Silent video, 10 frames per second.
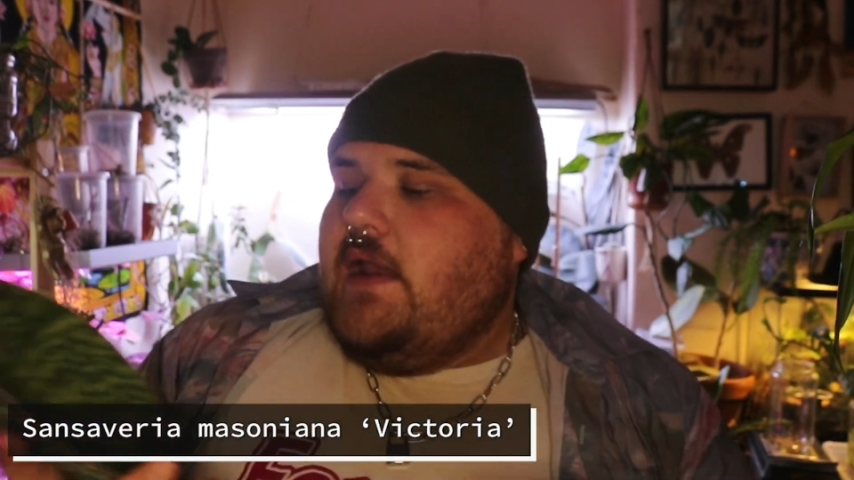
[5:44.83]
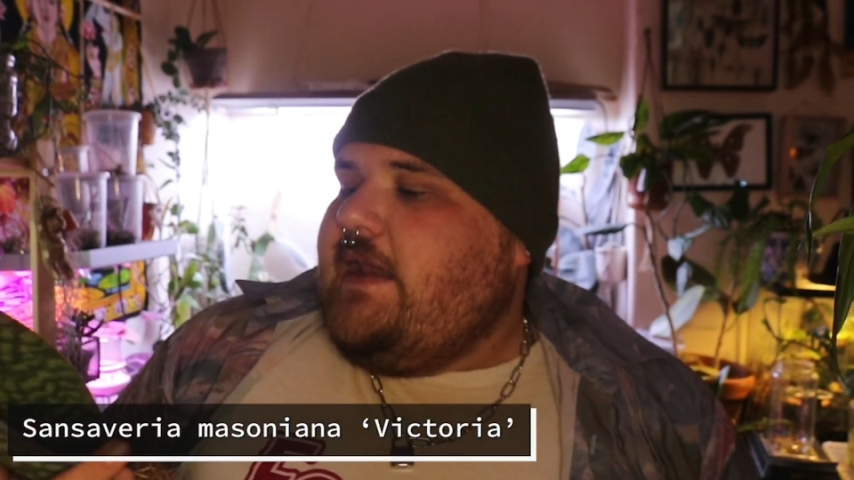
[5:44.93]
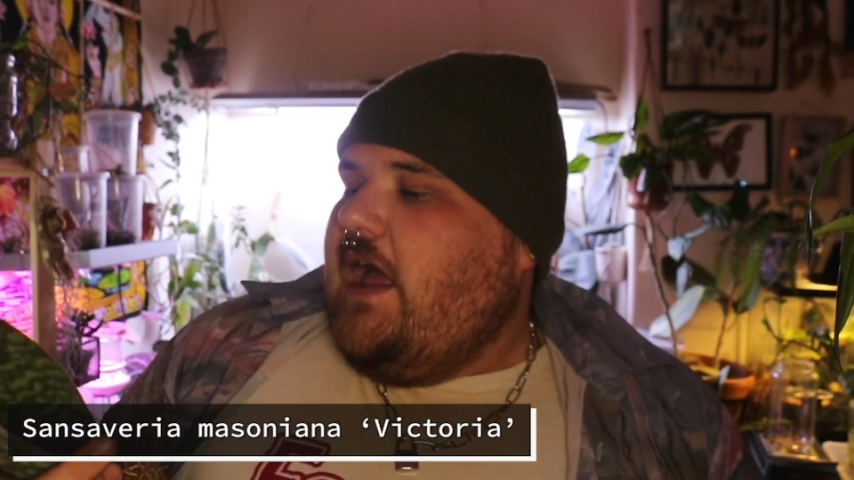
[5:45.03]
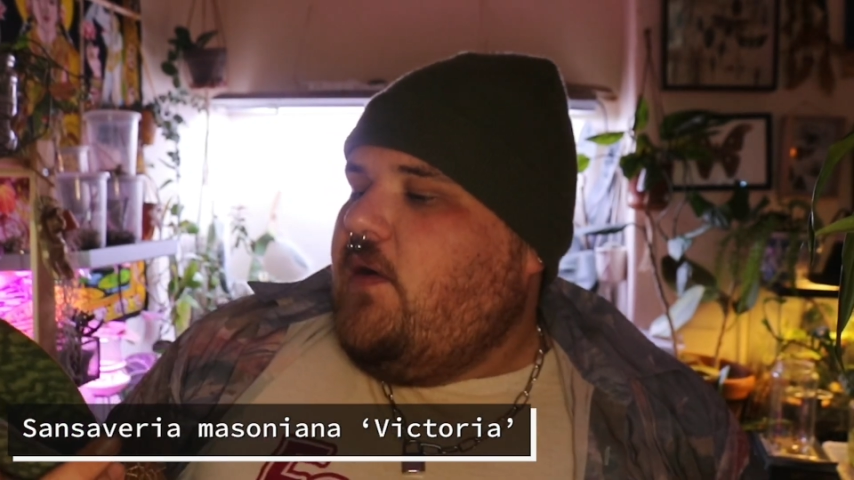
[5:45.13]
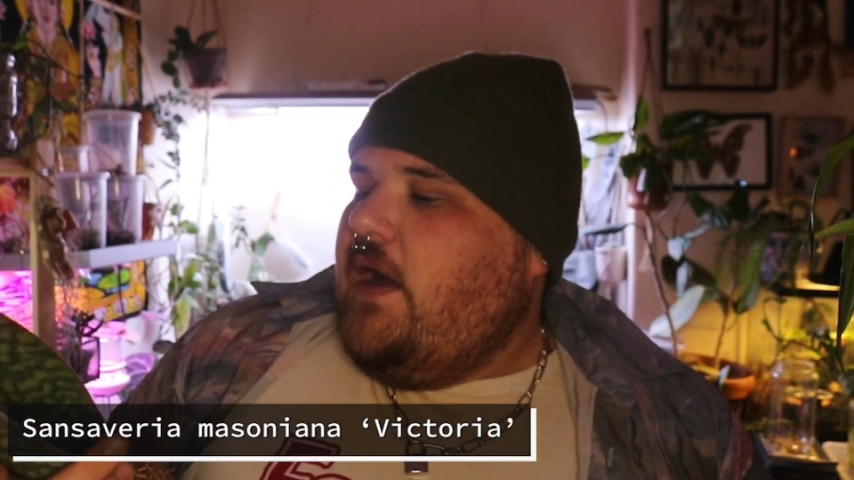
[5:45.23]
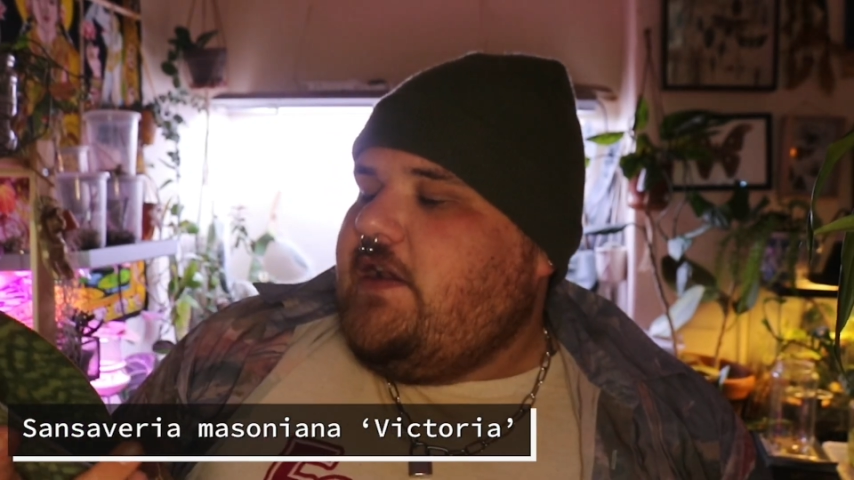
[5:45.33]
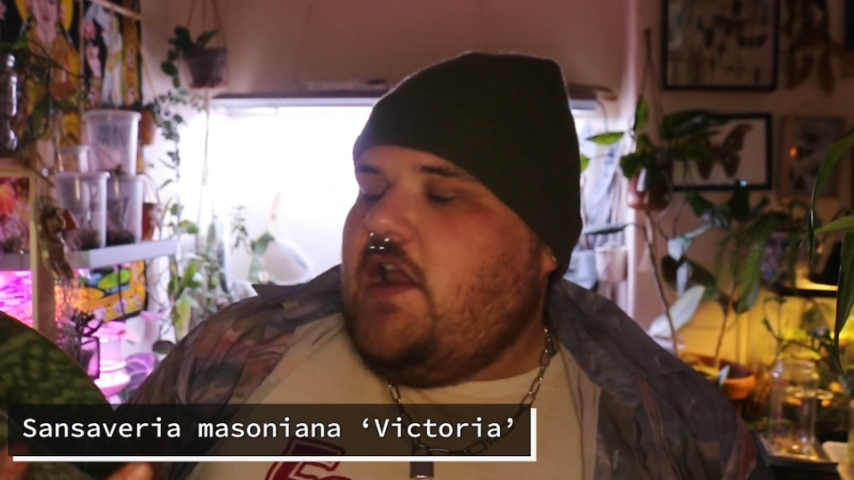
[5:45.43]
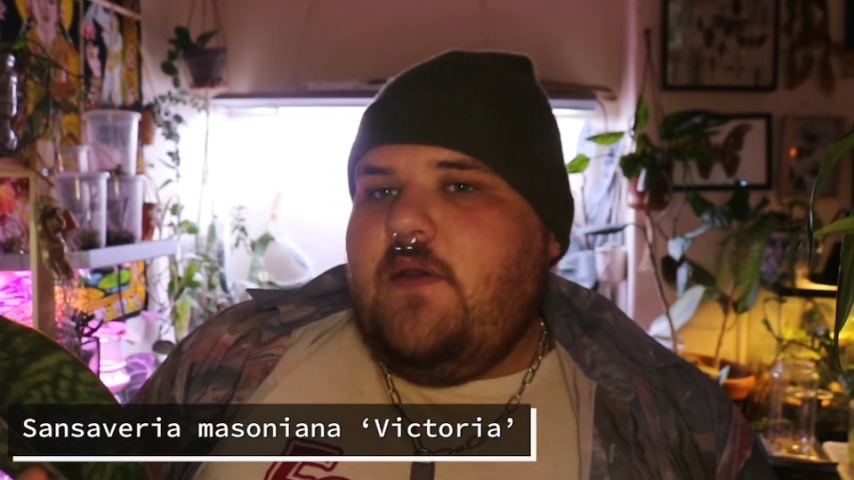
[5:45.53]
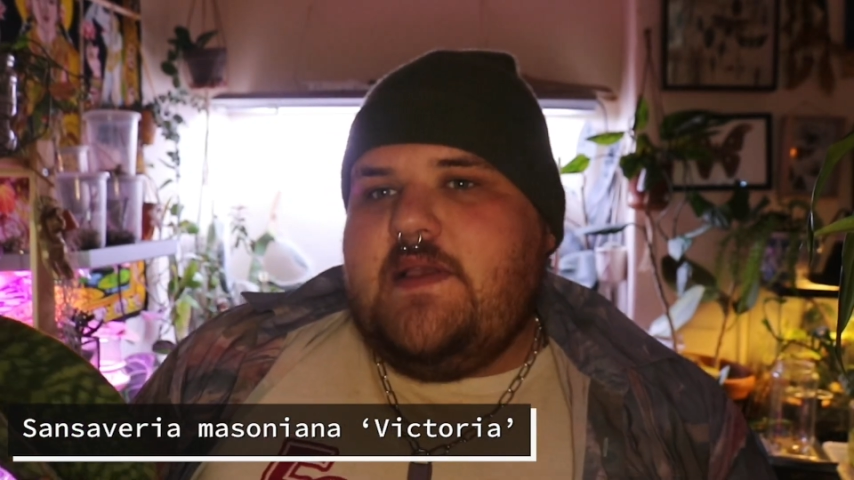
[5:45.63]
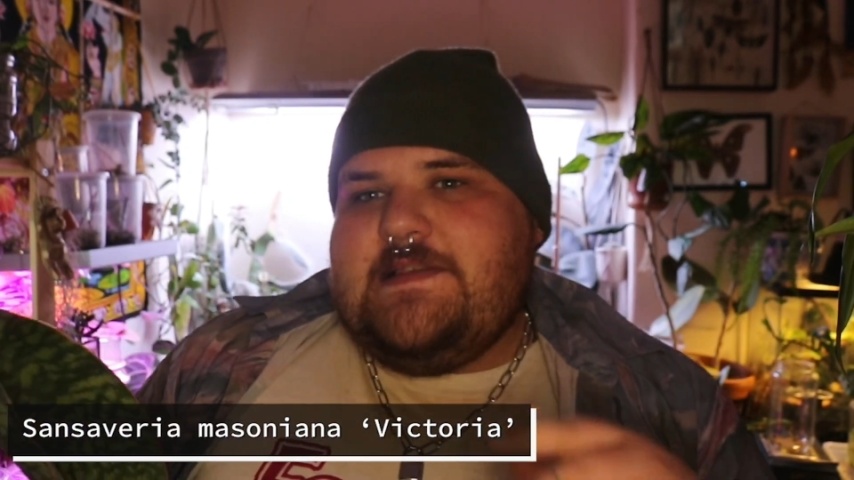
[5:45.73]
Now, I
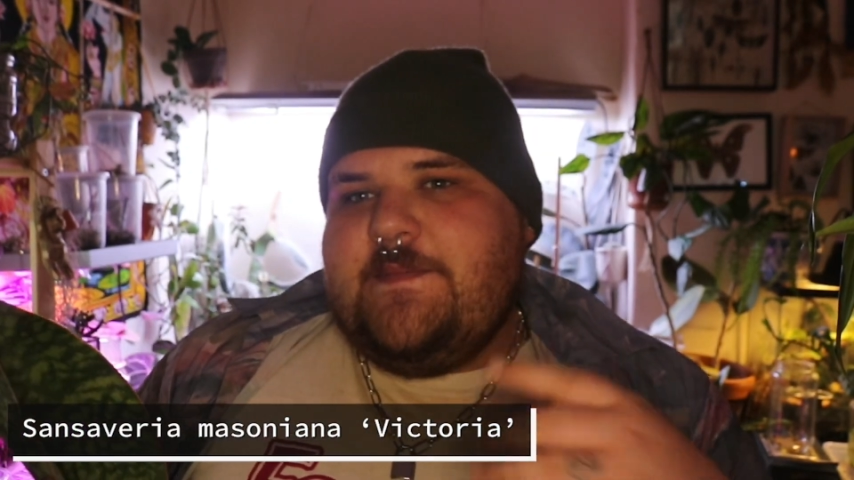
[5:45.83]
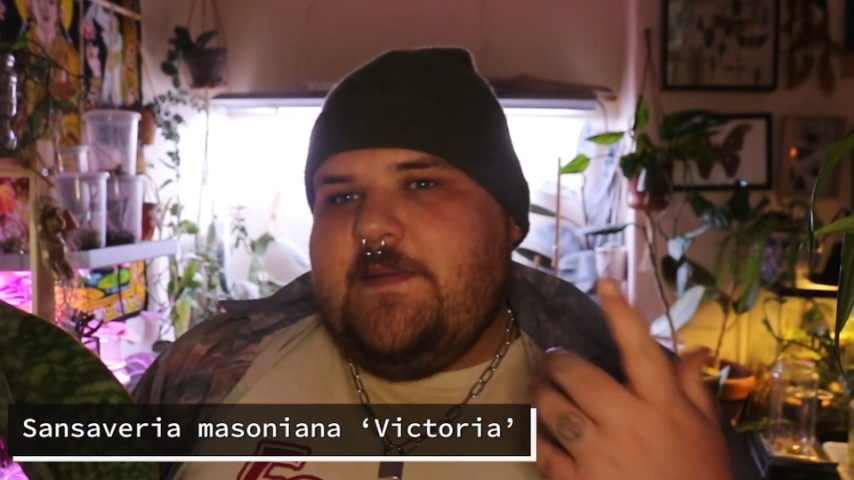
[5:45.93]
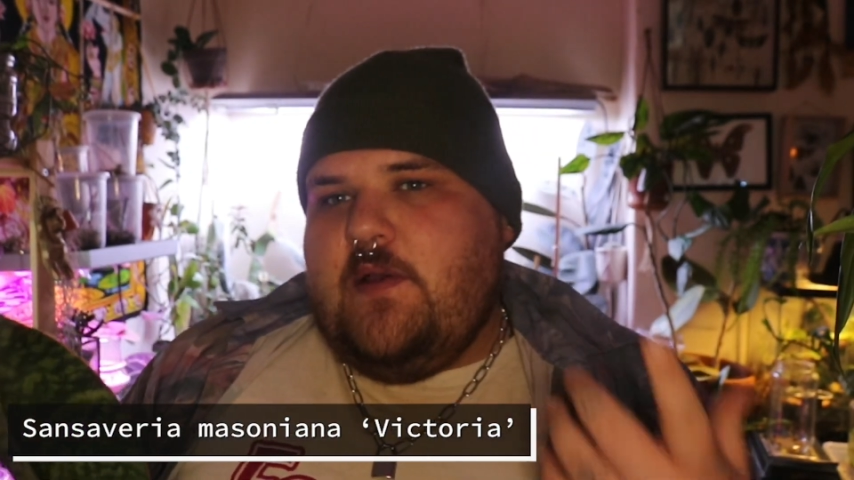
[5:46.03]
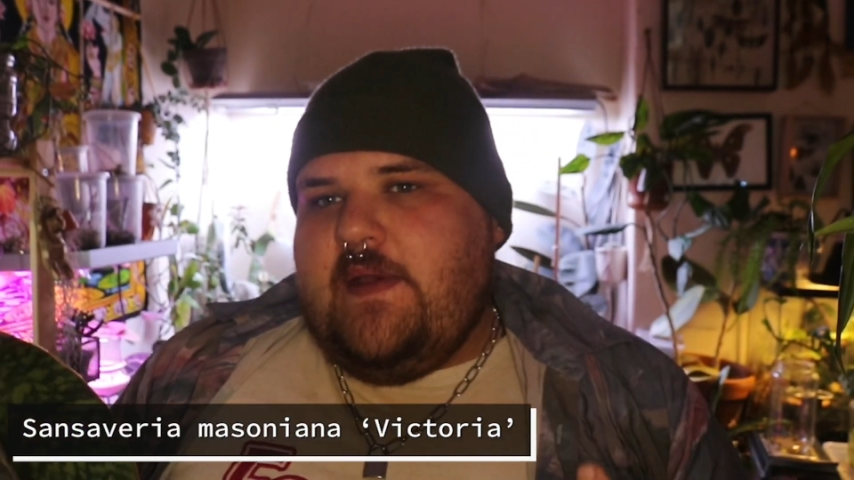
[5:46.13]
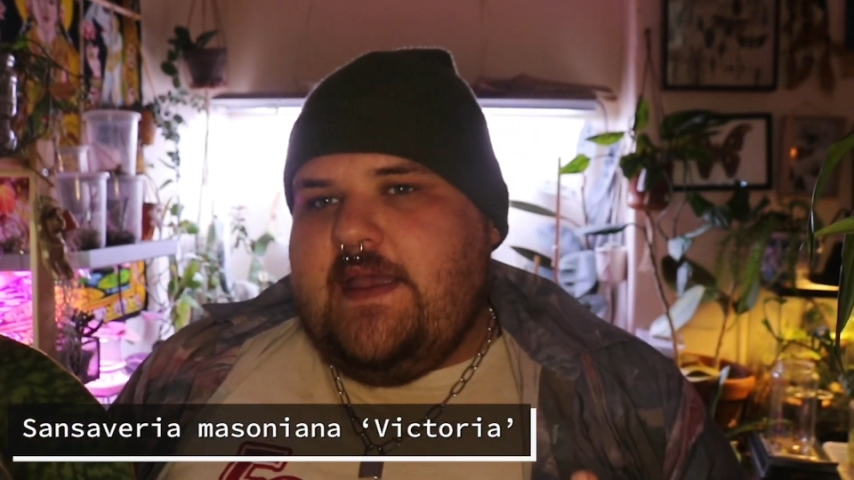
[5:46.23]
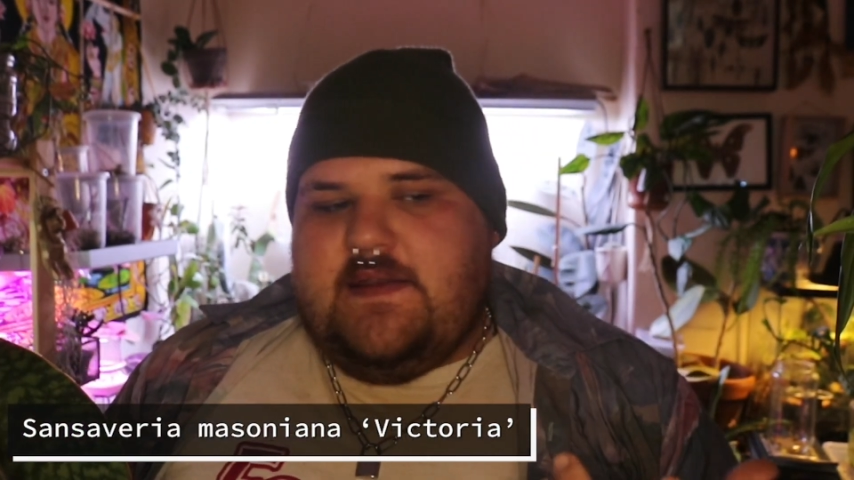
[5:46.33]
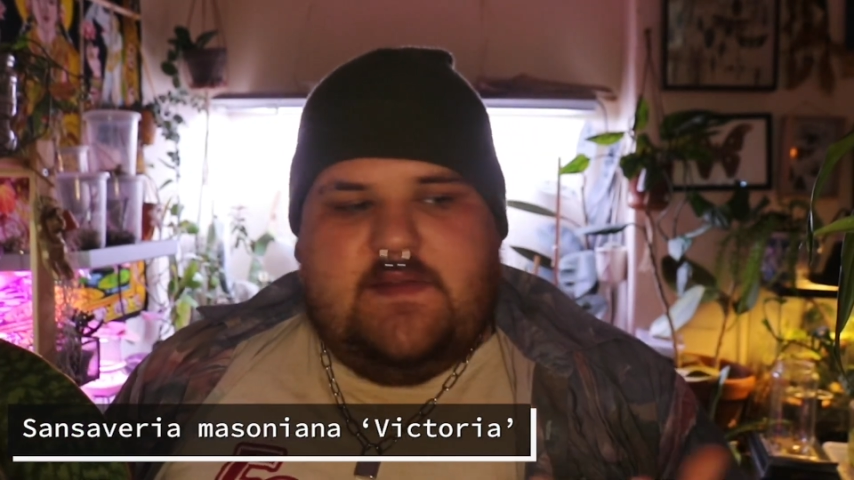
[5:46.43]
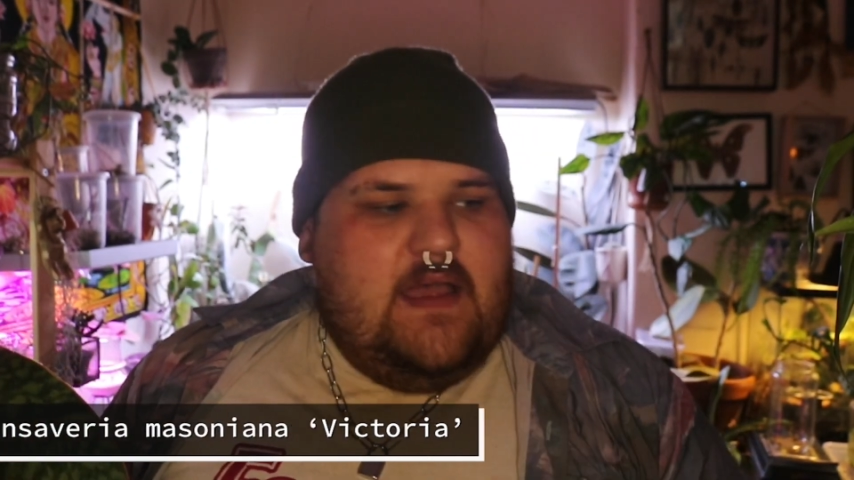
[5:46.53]
know it seems a bit weird